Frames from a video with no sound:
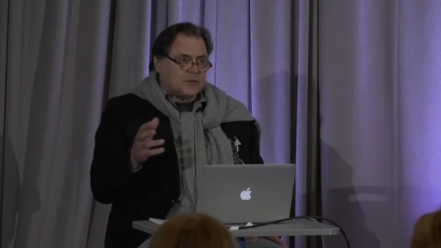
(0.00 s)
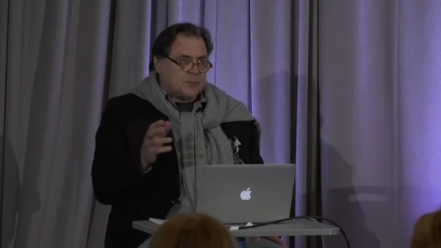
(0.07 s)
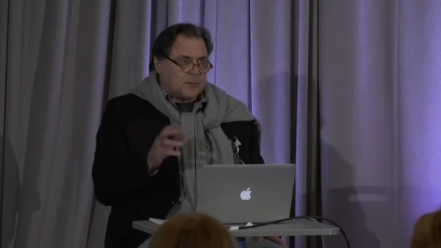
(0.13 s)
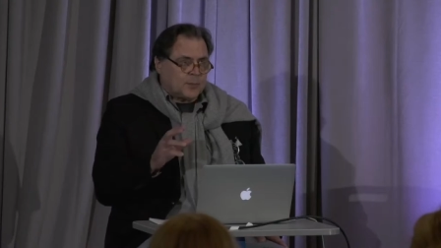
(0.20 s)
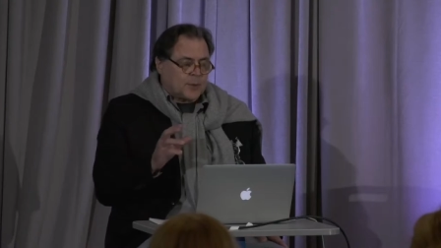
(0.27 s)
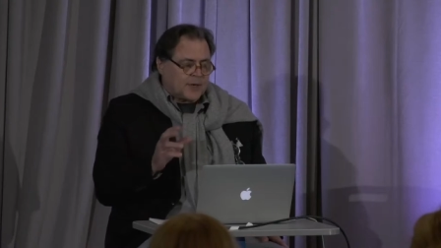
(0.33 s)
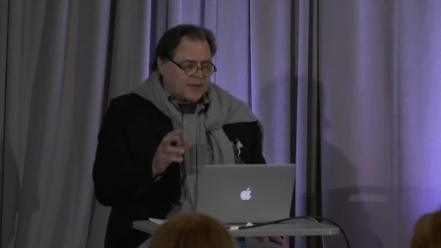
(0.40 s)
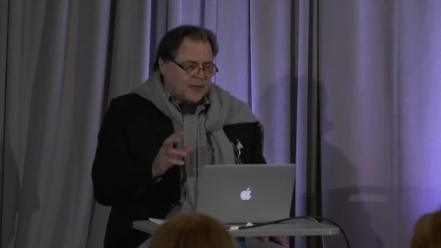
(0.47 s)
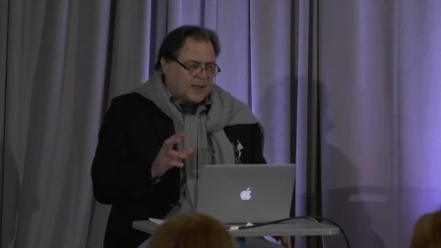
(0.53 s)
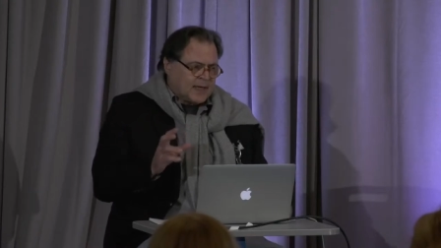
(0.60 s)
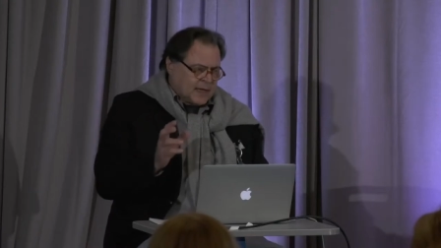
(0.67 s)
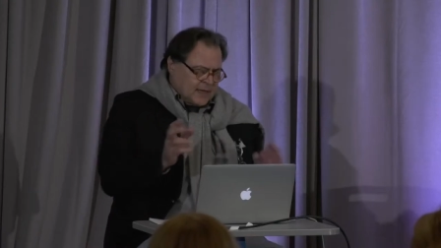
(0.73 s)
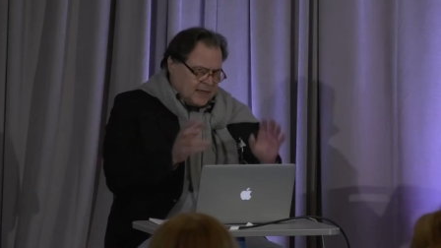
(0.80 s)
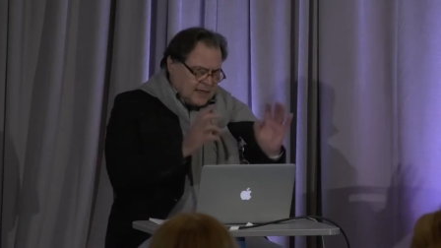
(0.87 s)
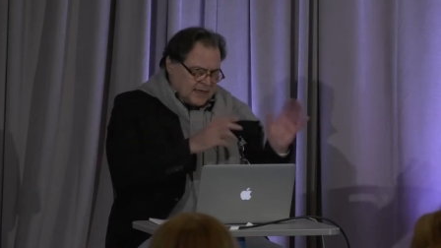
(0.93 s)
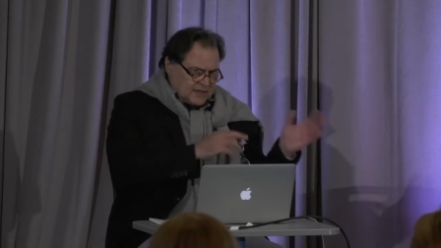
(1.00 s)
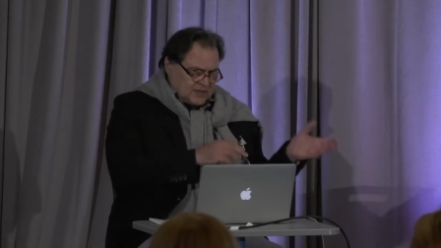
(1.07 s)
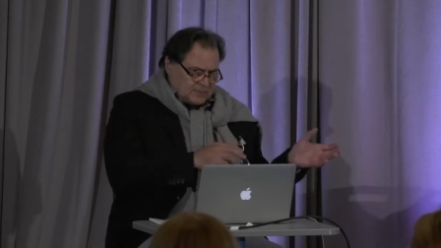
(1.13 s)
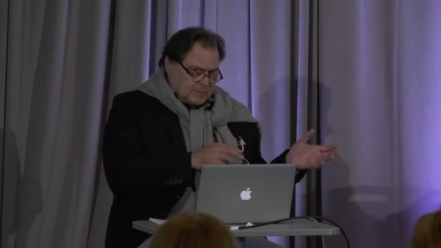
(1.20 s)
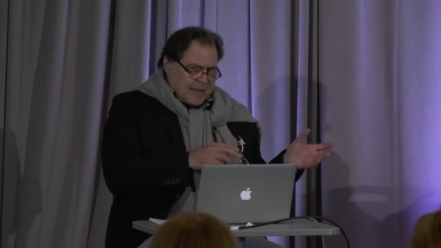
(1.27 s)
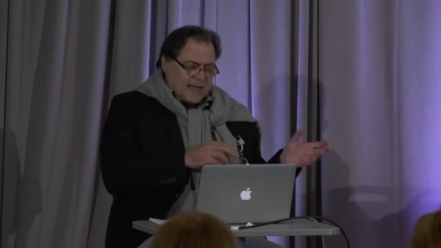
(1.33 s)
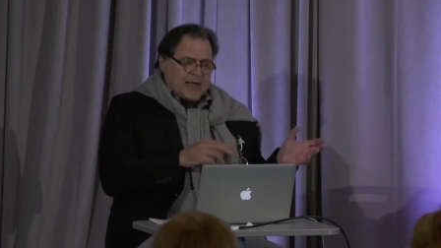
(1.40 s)
human body. I'll
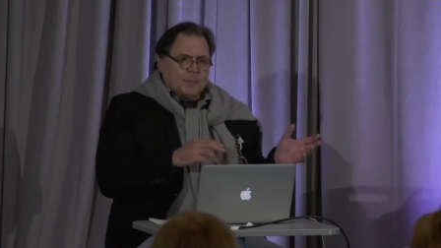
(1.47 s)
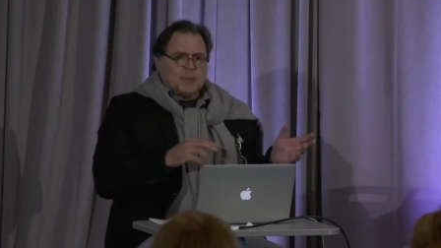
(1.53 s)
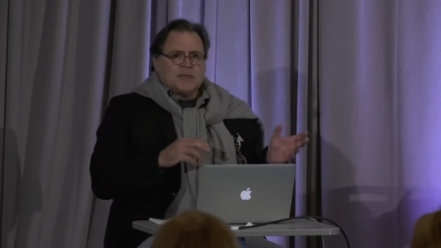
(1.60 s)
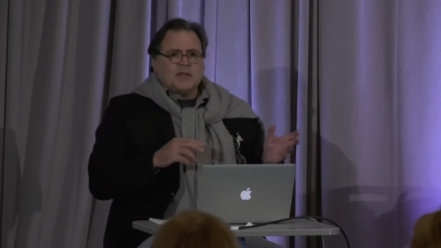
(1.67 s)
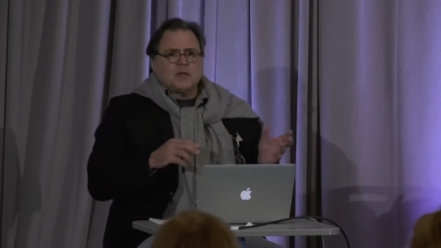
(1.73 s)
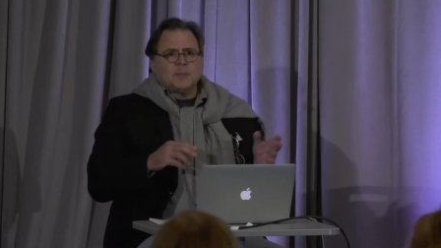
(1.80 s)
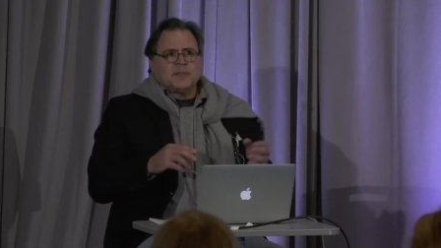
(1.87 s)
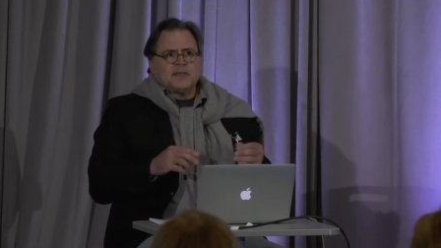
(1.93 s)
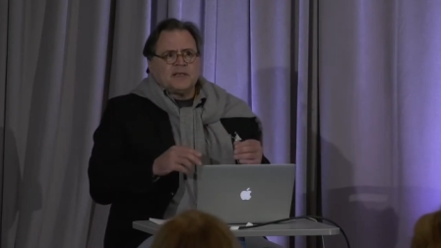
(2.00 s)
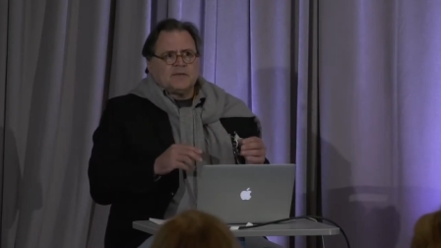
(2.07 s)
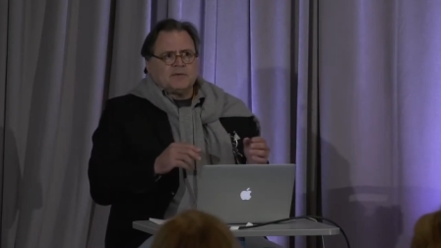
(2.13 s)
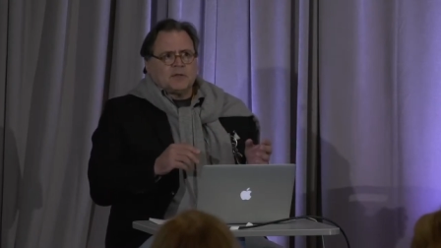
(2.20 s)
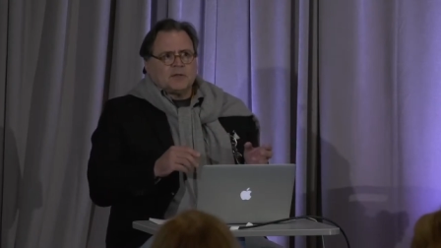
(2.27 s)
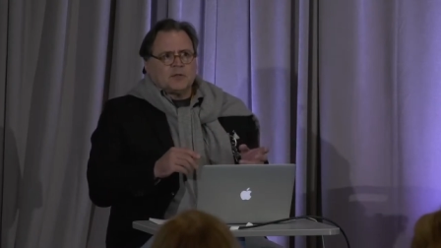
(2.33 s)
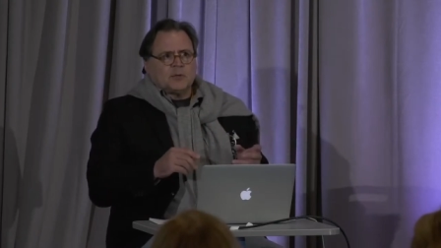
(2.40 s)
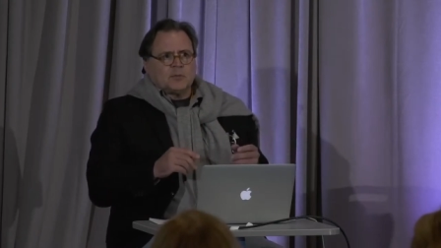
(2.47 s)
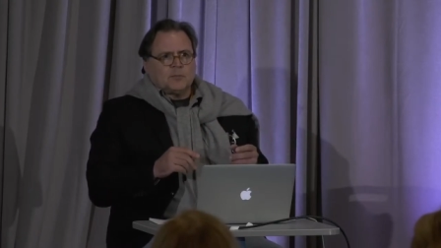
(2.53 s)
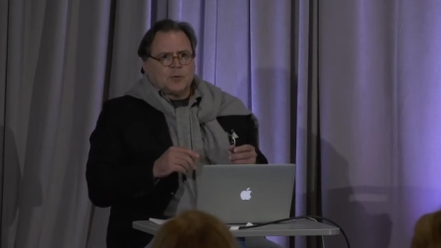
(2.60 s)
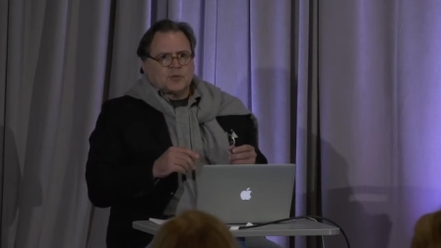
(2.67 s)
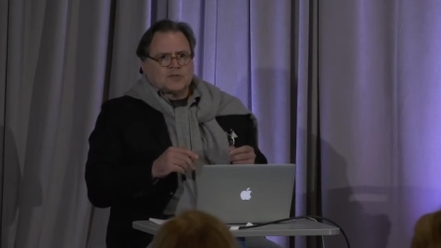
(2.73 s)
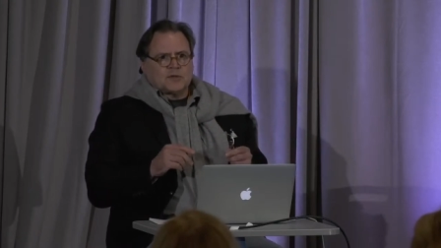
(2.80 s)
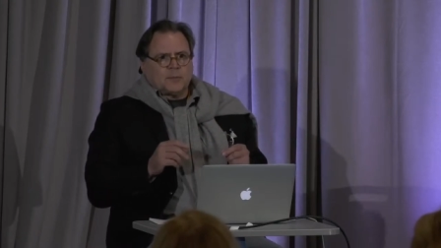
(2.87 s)
just back up a little bit to give you a little
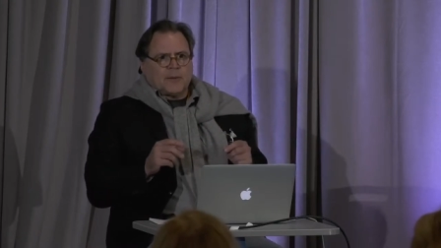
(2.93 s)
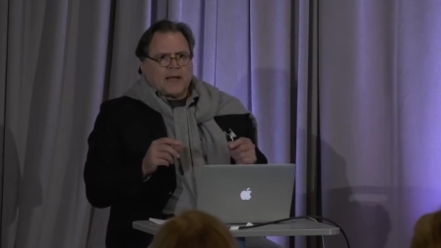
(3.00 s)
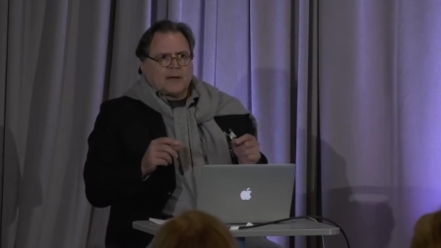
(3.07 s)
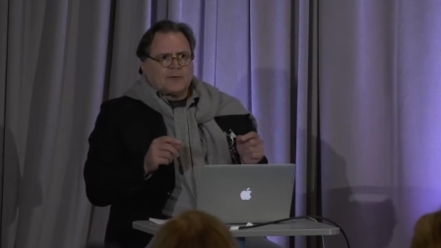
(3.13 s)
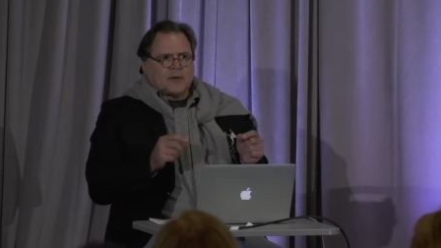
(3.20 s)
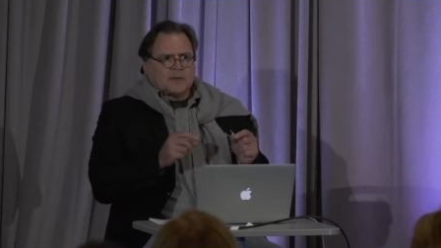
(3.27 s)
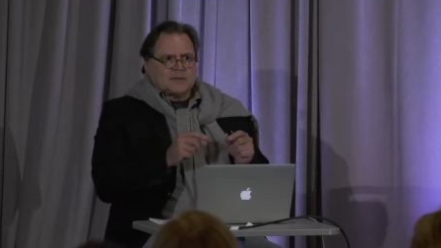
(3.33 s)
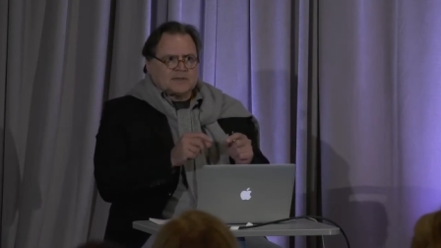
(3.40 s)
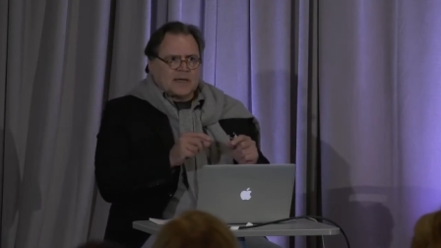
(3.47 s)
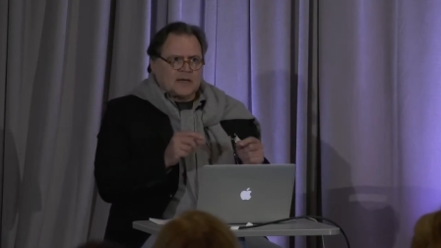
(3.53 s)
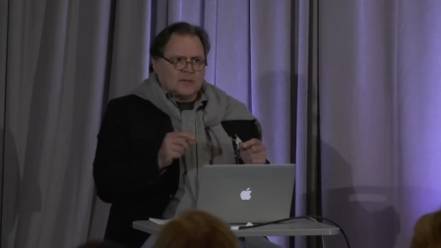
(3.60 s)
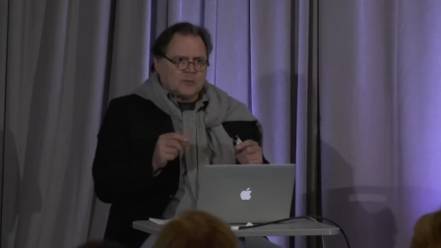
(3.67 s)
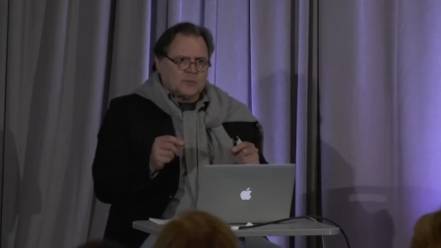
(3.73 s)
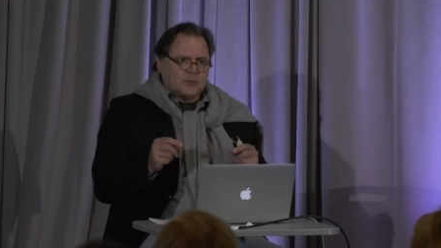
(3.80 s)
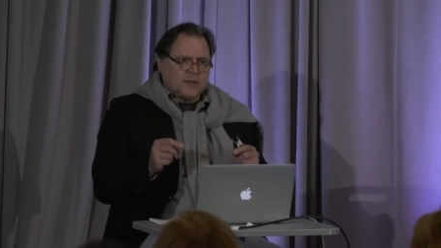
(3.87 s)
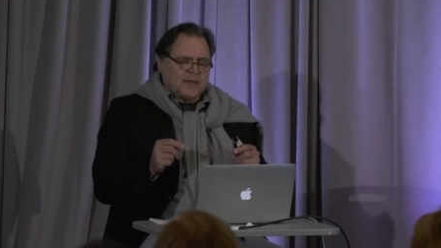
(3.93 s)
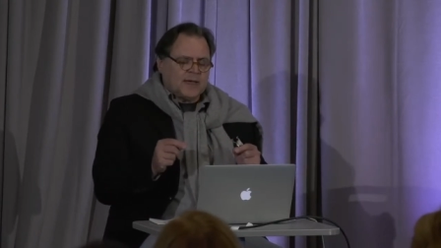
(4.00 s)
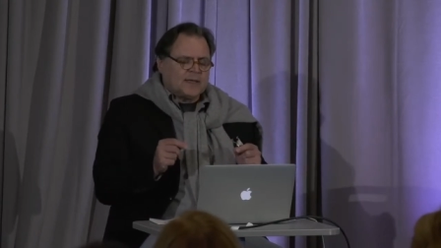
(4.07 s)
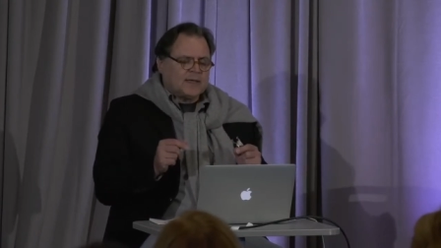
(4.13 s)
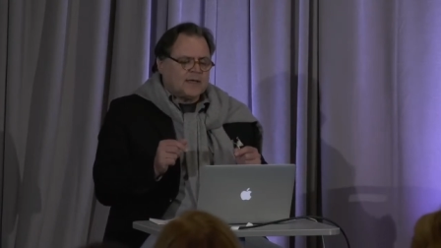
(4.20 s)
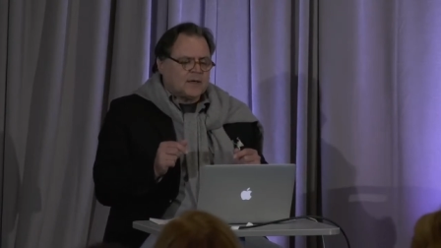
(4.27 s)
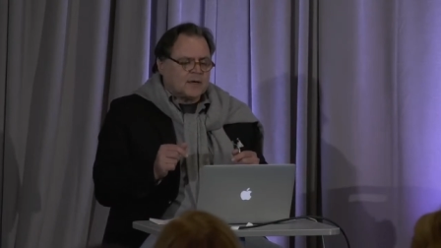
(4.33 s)
personal background as how we
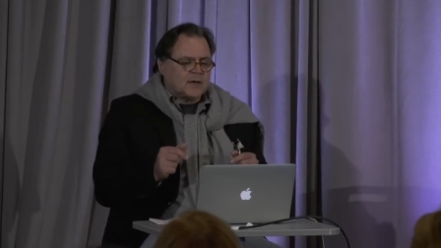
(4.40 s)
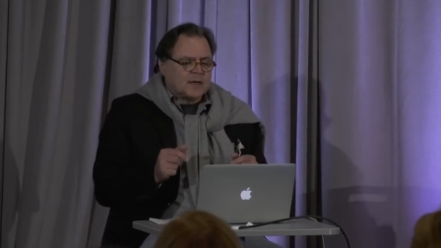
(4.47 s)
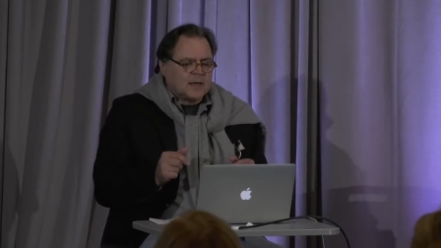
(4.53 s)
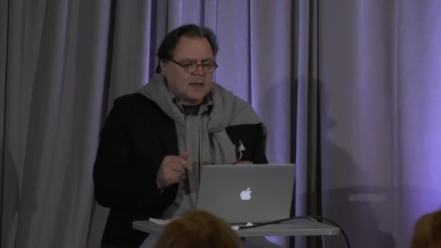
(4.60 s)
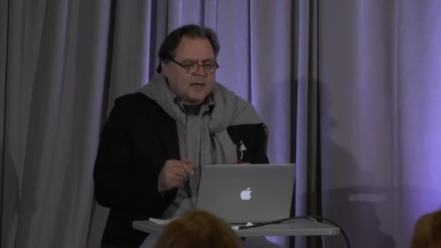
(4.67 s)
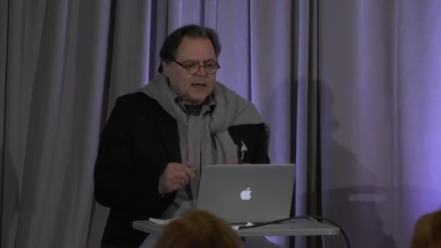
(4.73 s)
got here.